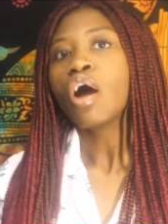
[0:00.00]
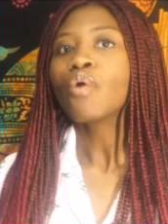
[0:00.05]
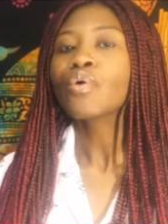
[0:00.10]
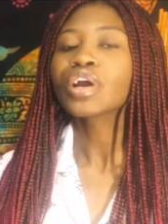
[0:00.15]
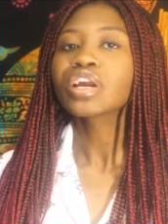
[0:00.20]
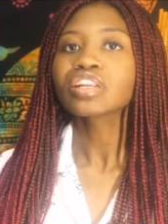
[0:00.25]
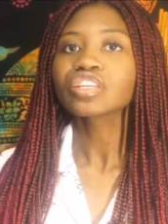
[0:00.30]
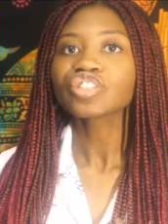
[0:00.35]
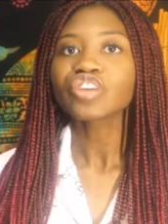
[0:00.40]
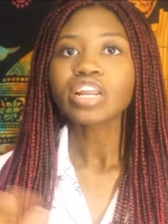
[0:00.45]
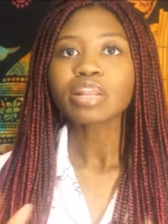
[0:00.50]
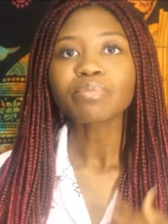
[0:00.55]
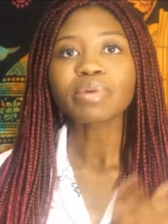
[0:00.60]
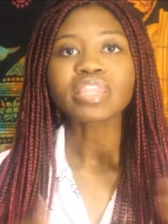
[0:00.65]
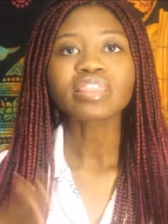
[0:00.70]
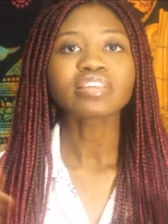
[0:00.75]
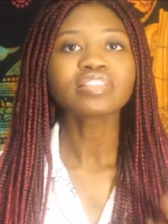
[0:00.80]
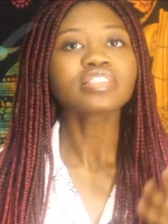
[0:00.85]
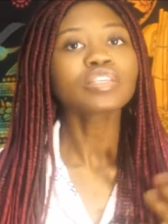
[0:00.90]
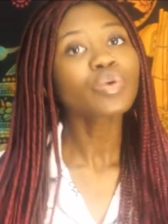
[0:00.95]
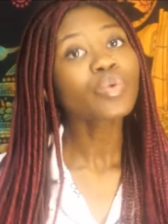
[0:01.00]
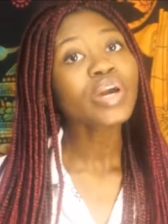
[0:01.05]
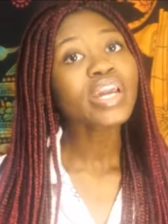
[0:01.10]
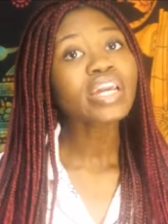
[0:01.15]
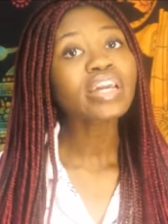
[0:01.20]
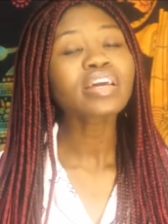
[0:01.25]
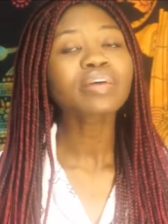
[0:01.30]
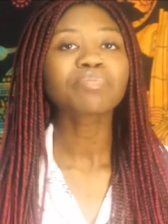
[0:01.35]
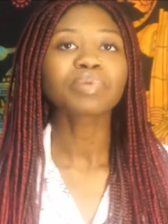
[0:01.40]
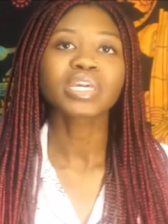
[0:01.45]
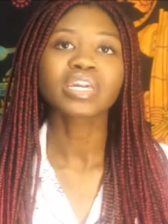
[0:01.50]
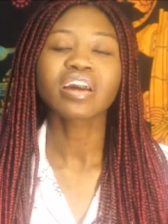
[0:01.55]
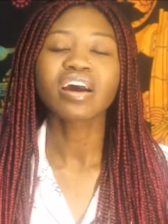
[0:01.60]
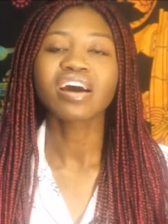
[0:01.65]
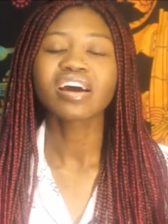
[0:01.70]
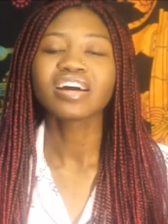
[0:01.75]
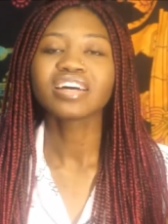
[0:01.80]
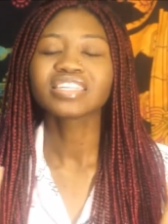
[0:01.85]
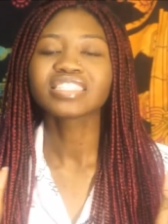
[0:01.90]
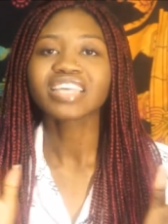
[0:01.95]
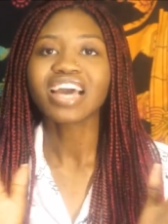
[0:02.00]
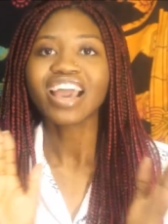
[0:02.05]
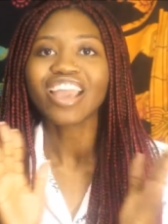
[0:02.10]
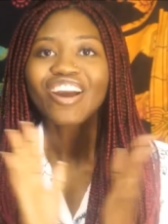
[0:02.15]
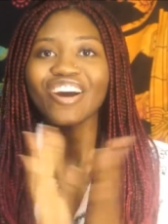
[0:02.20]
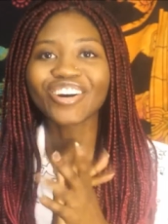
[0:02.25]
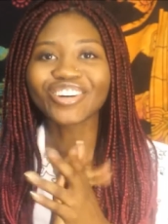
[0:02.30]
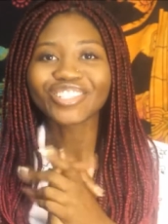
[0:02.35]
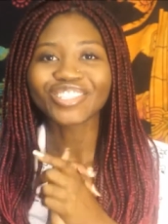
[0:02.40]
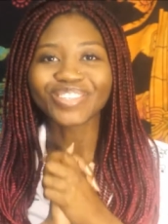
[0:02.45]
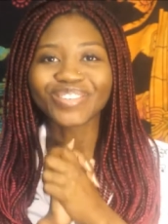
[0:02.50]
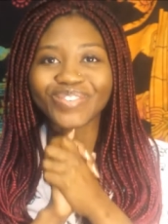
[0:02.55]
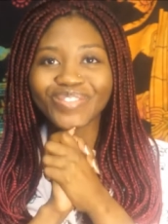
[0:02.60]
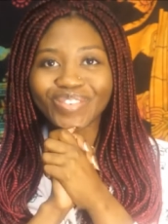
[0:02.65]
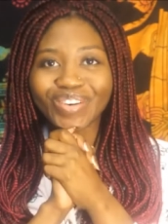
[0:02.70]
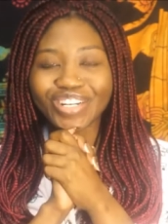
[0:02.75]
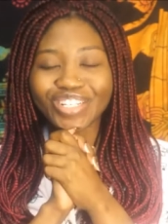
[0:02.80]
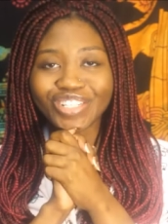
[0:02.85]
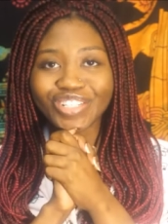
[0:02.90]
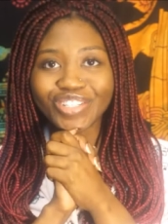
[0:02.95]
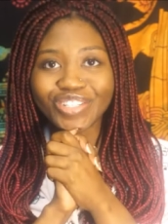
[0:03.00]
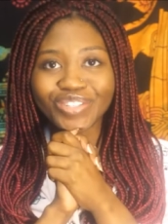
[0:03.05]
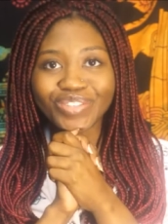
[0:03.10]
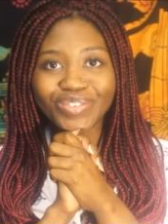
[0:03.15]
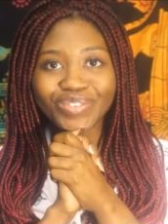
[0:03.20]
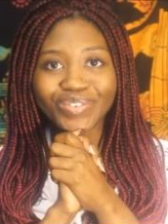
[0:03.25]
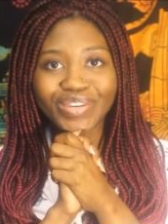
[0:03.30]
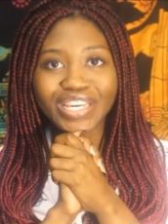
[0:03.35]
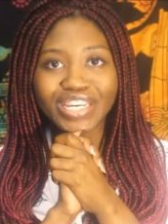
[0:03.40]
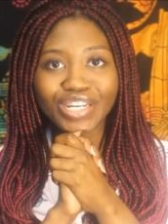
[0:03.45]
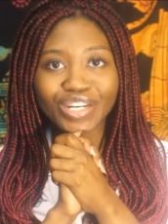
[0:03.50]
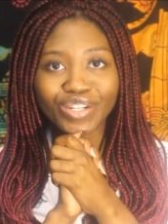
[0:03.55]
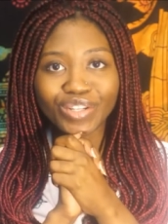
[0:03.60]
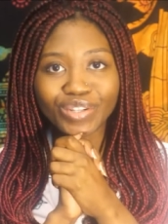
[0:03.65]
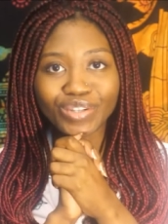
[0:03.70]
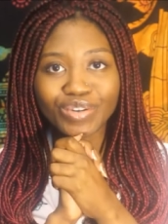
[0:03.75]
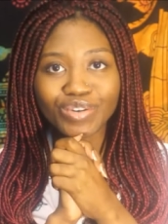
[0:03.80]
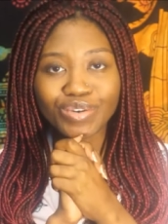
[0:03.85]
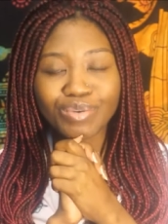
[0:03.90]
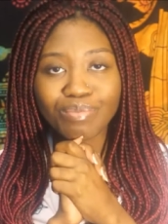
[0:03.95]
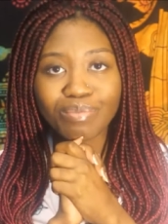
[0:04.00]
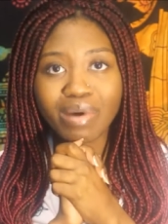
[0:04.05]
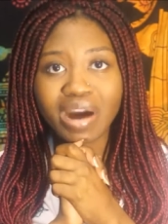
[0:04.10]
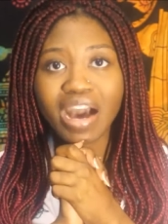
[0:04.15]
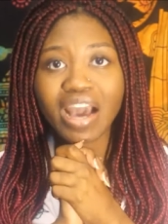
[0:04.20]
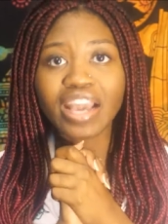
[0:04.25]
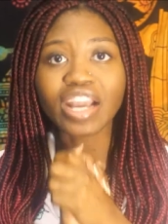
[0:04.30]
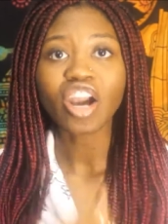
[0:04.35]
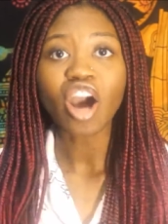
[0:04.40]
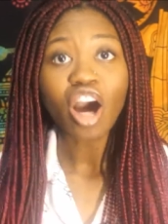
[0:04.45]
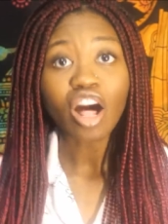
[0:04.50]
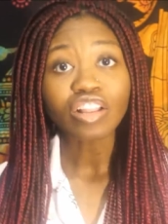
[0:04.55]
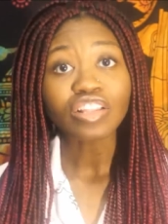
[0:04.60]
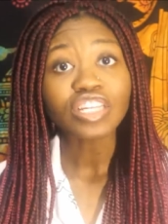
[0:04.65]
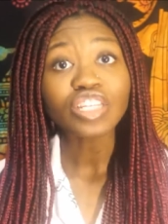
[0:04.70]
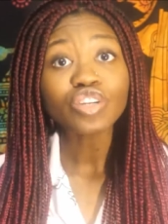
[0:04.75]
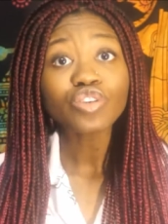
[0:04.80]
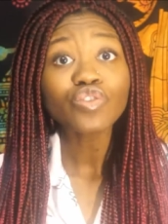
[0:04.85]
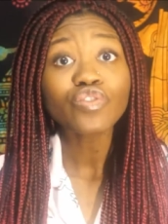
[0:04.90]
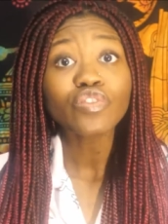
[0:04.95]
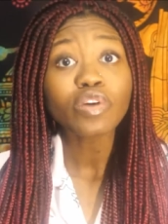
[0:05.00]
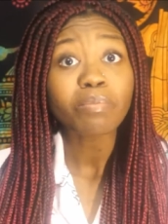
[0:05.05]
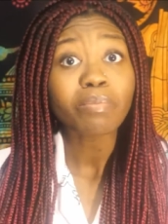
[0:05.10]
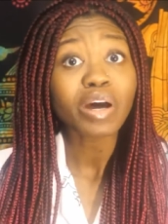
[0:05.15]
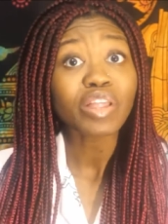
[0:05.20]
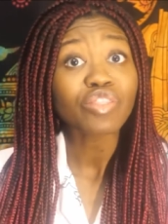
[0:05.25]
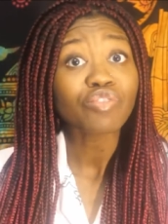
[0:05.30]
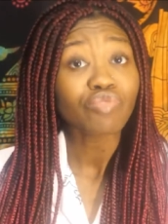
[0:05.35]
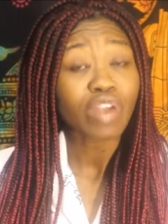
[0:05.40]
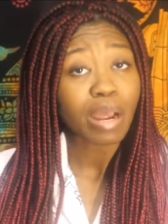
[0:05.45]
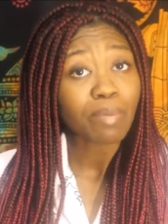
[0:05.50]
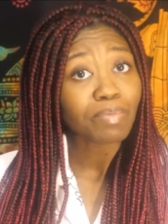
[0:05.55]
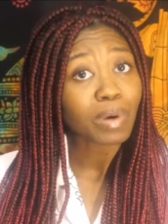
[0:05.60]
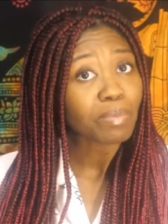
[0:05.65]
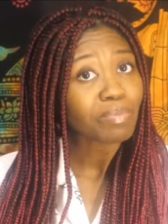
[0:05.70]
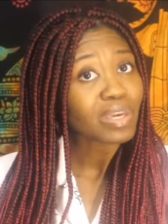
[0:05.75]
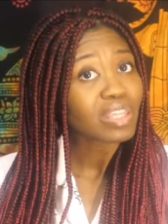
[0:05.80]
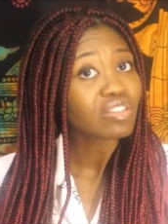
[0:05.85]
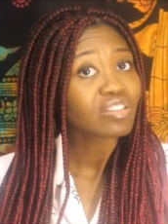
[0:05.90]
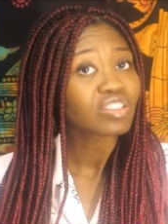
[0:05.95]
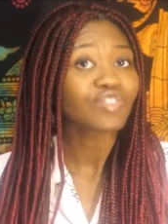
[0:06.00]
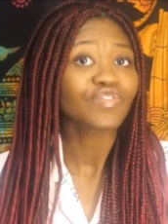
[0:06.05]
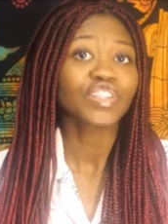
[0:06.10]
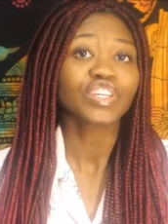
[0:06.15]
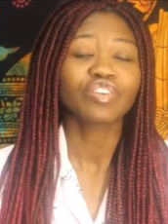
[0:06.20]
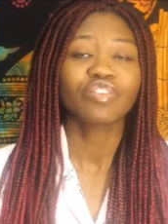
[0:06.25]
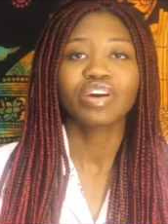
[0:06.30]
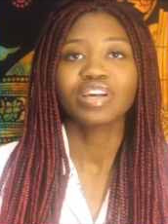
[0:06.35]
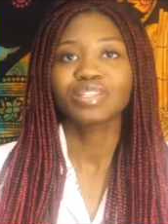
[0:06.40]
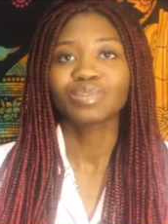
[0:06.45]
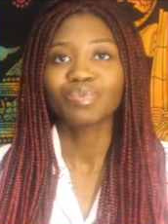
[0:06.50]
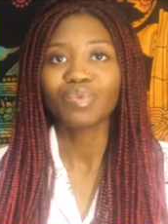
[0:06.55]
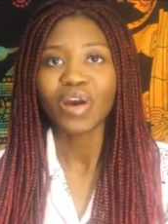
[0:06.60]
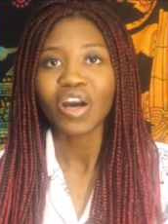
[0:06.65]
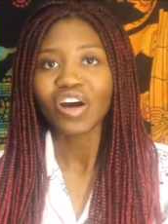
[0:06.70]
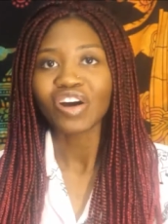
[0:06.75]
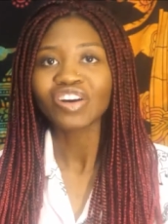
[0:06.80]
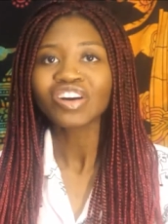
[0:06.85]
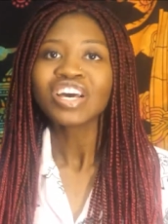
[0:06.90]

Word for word: We're going to try to make this quick because I also want to include my Colleen Hoover month wrap up in this video as well.